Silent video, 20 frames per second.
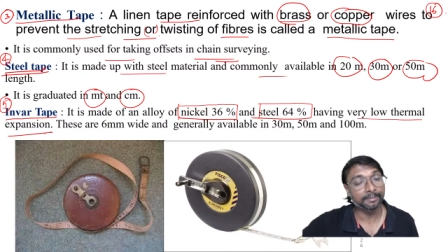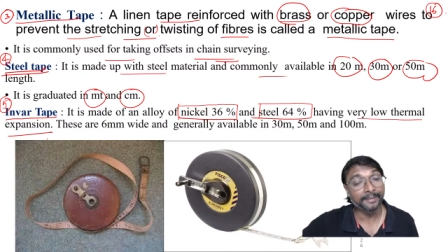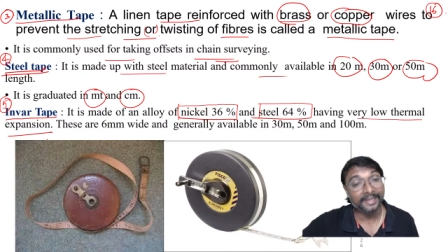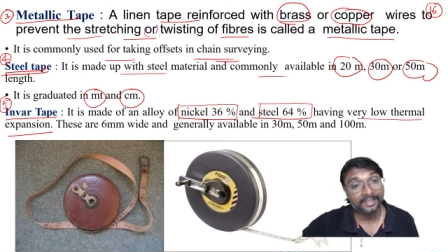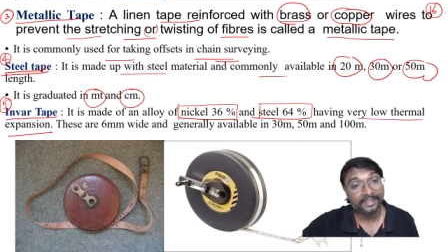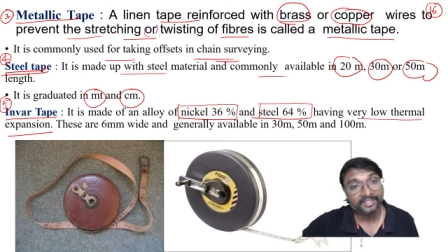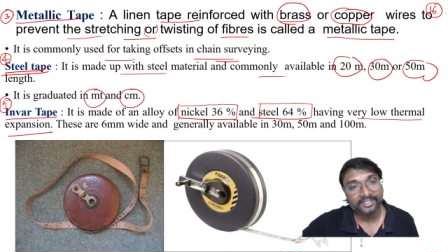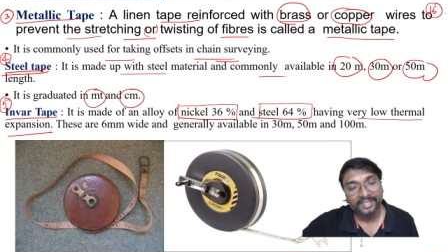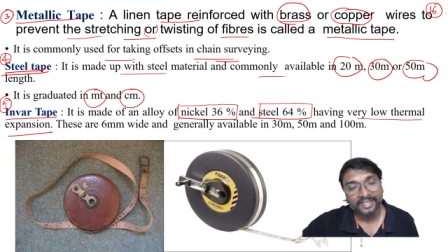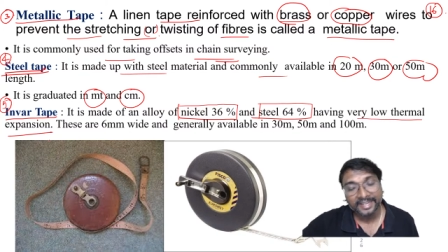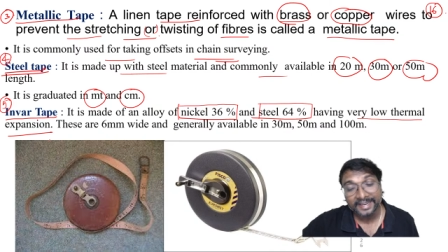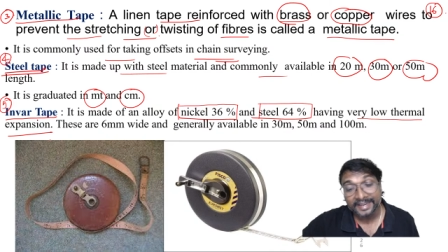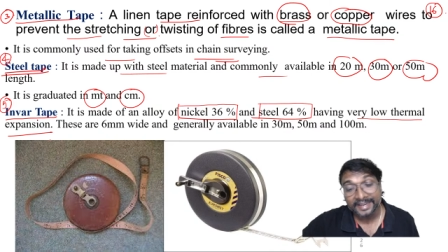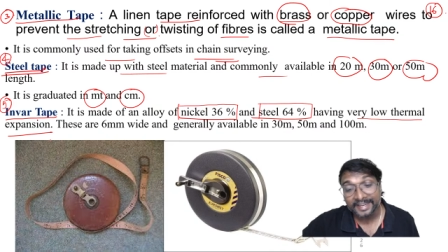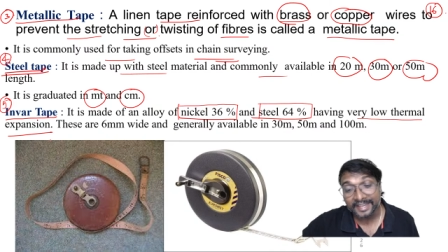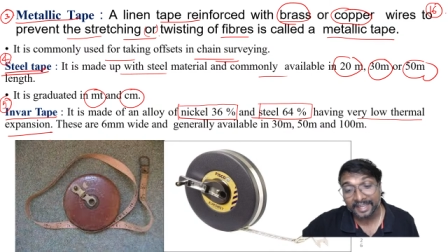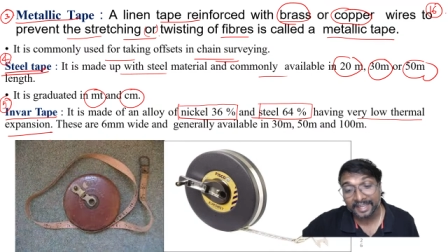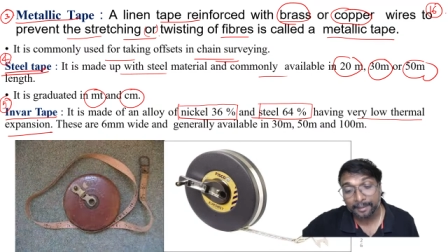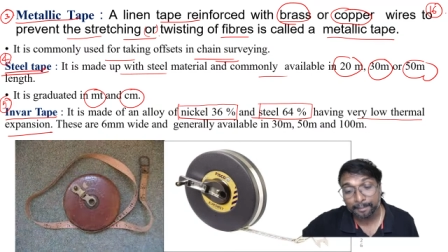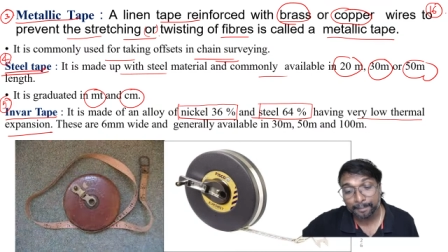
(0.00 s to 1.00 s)
Means
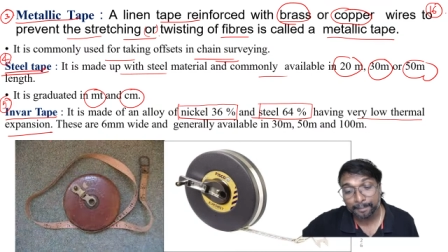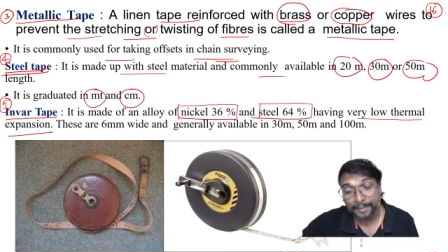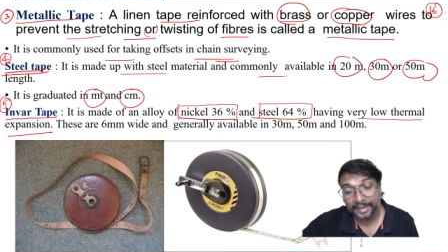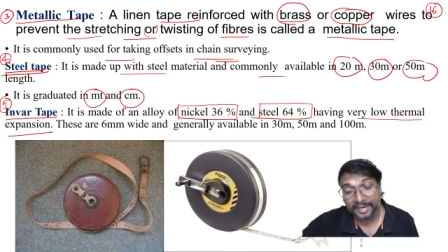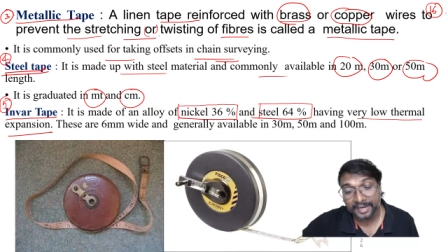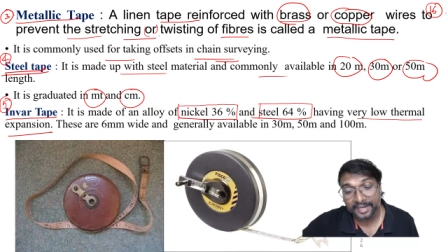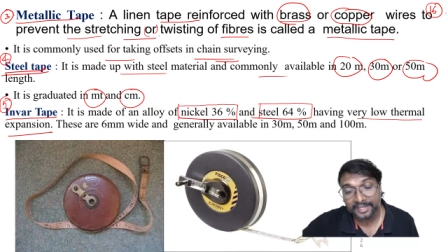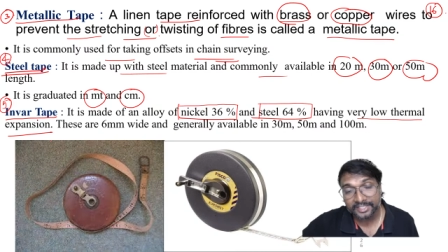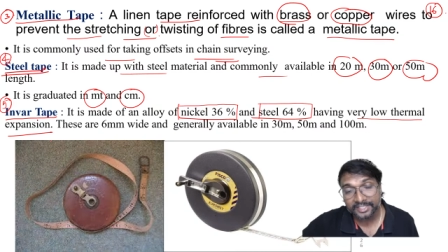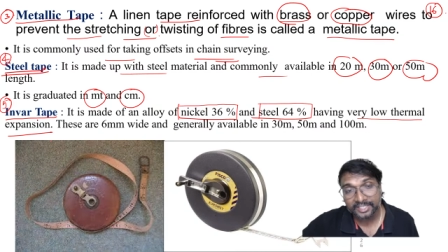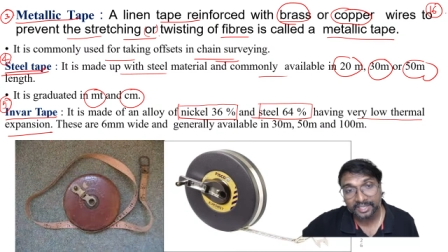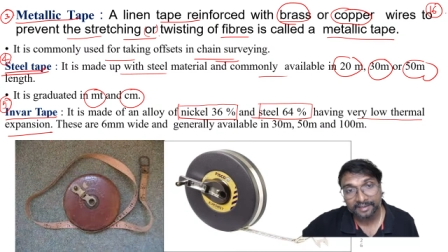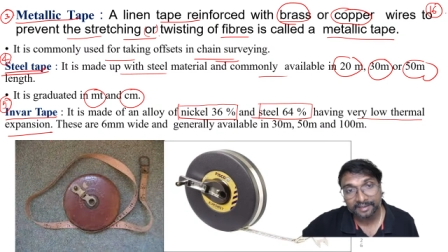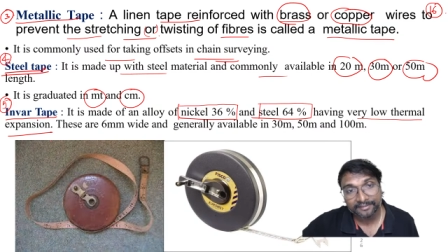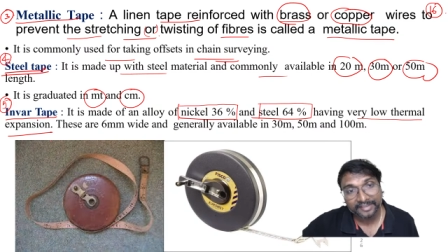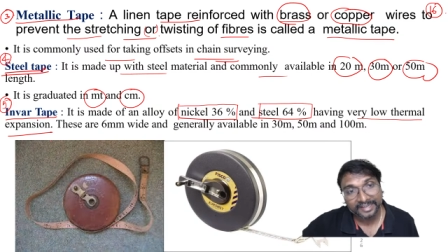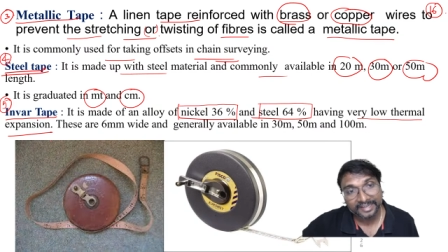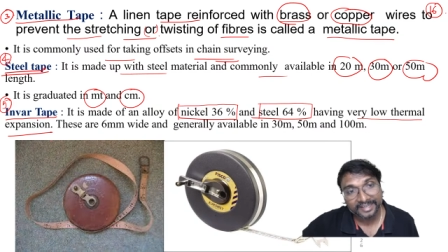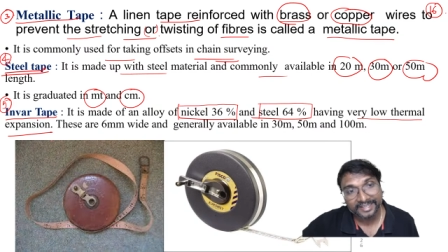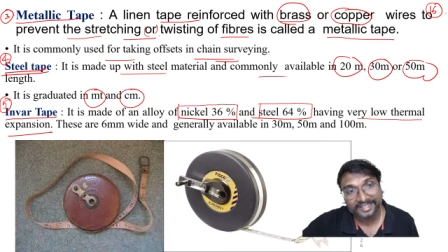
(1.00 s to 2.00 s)
temperature
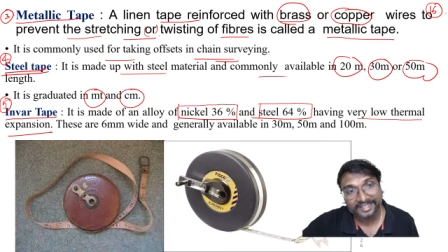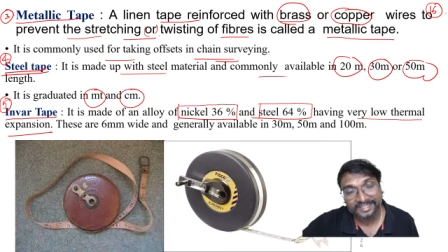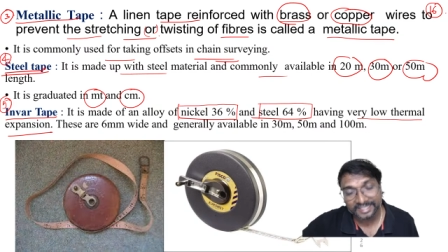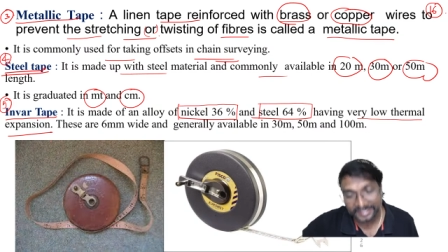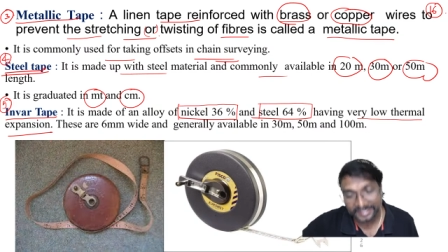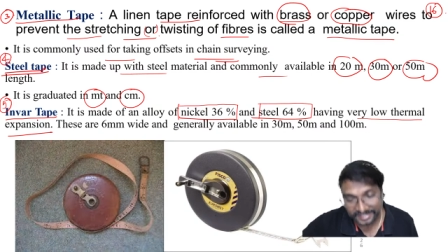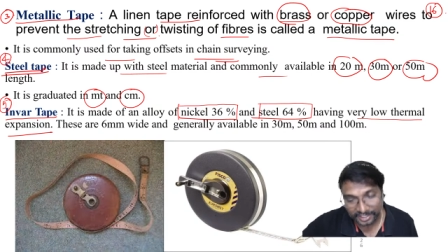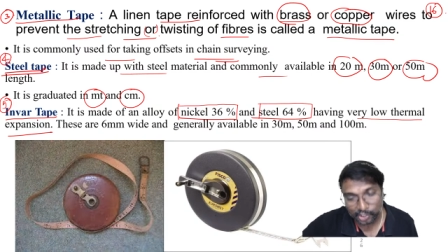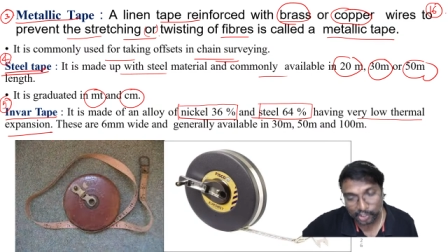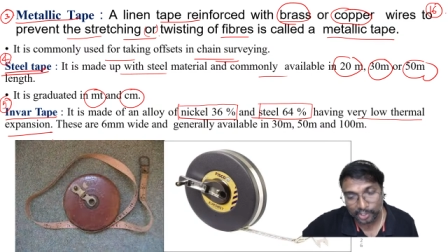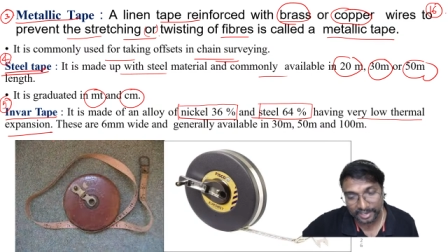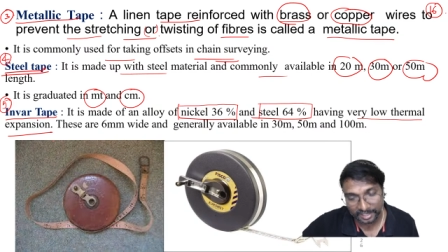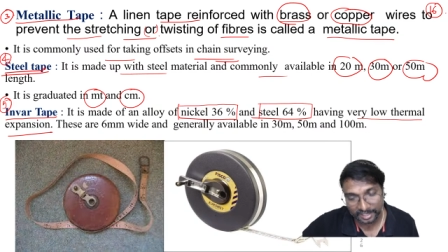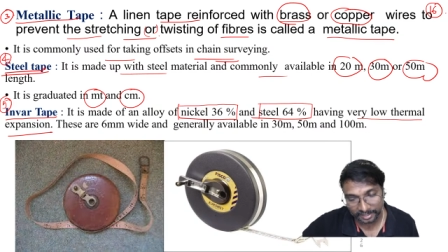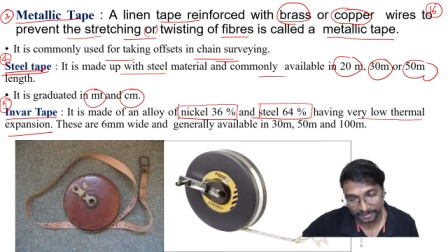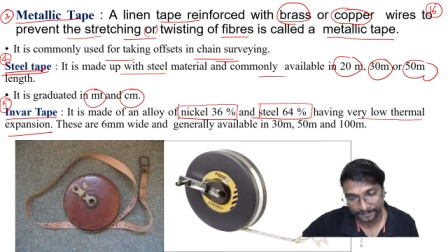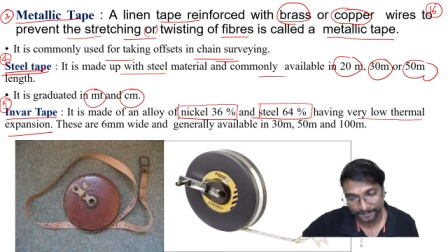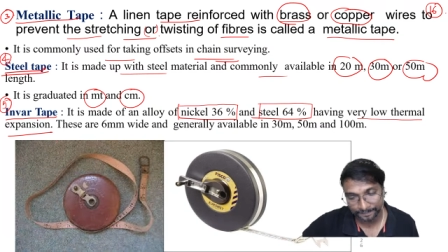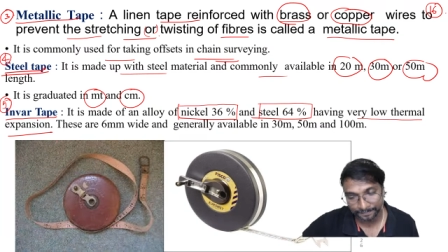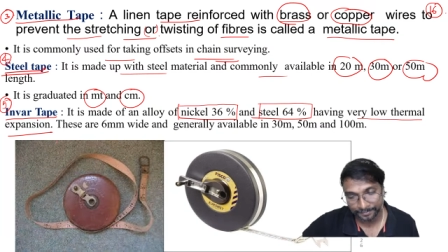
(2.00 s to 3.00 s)
effect is lesser or not?